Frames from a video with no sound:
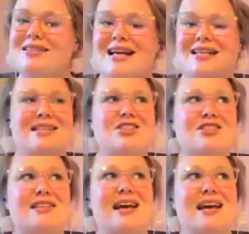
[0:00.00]
yes,
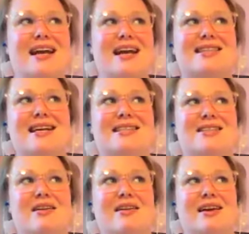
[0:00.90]
it says
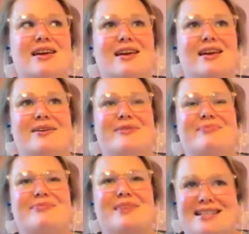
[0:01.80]

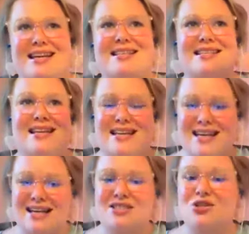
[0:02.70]
it says
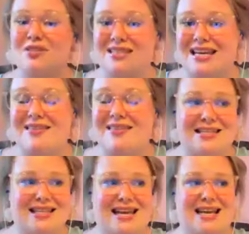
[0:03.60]
yes, you see these
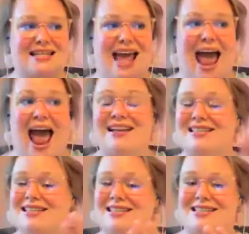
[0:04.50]
things, and
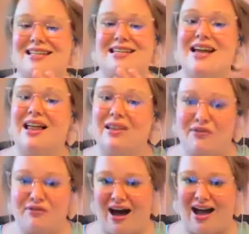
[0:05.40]
it doesn't
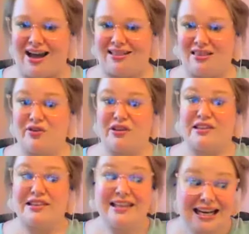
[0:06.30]
nullify the
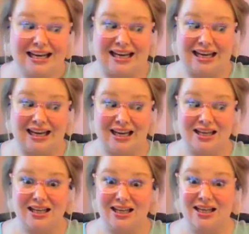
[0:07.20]
validity
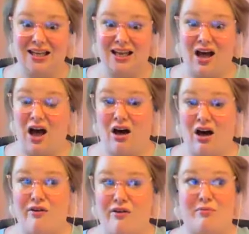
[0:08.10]

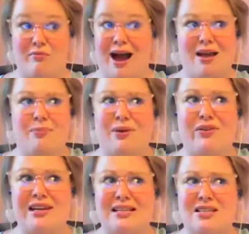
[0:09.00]
of my
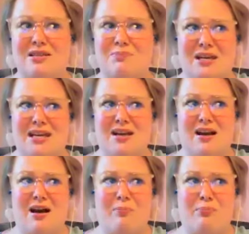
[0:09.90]
ability to be
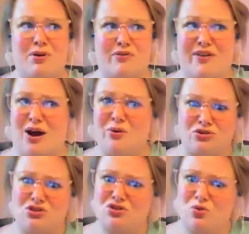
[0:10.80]
a profound
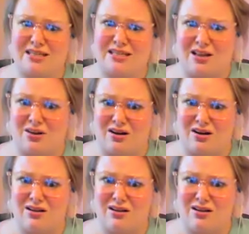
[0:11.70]
storyteller.